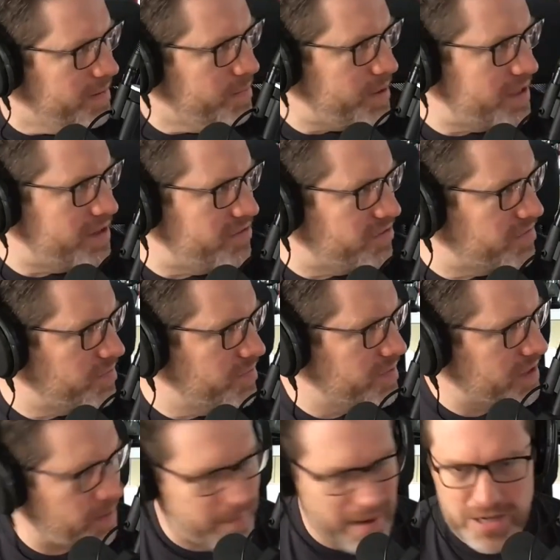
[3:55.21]
bit of
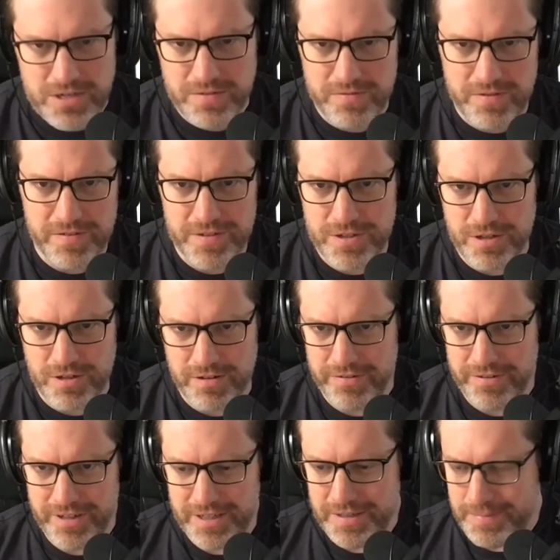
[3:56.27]
a passion for
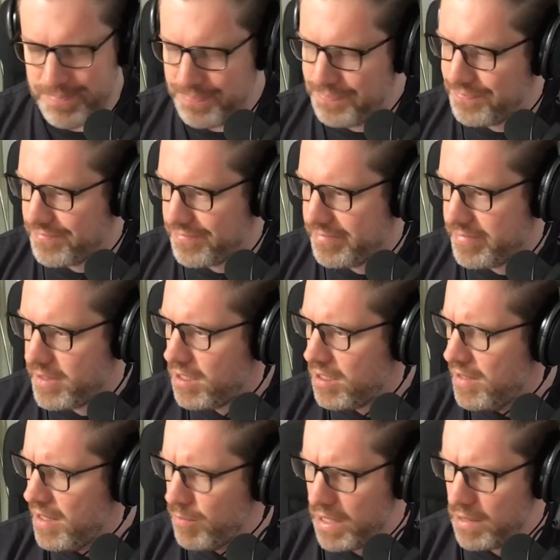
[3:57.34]
photography.
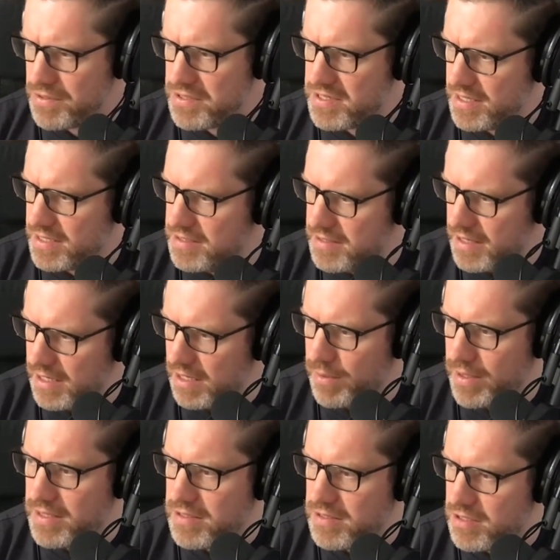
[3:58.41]
And then when I was 16, I went